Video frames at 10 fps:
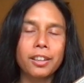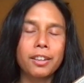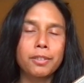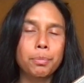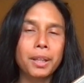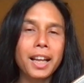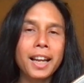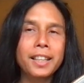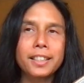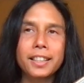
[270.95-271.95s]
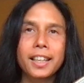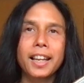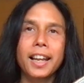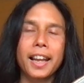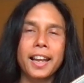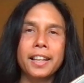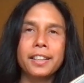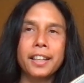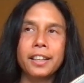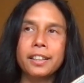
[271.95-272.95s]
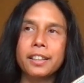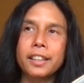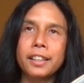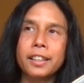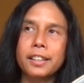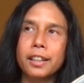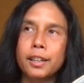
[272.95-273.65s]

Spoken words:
of a plant, and then it